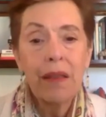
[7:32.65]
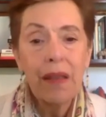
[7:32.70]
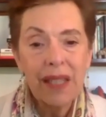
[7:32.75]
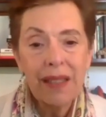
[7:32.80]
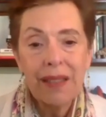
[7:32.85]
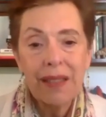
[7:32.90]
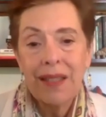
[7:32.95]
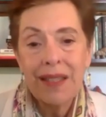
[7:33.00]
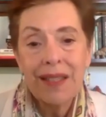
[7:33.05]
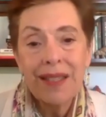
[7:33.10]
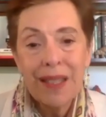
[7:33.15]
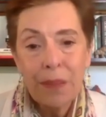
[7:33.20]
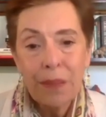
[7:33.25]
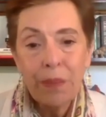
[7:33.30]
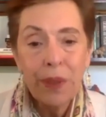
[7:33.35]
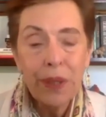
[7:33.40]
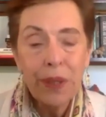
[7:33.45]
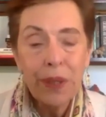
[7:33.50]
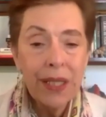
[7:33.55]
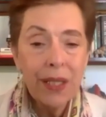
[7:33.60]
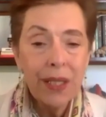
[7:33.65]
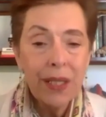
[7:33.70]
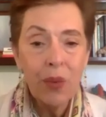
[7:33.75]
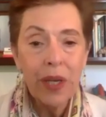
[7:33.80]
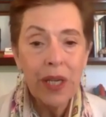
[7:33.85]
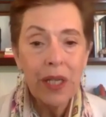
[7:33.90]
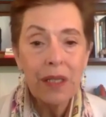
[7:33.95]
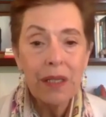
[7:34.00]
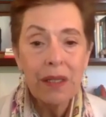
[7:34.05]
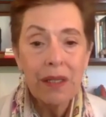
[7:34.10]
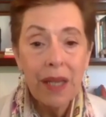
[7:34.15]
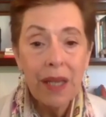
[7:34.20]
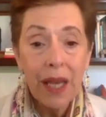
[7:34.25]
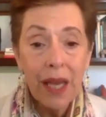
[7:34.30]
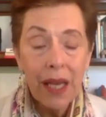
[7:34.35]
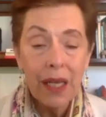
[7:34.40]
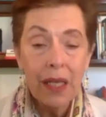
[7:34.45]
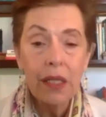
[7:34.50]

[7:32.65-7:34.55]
That's the simplest way to say it.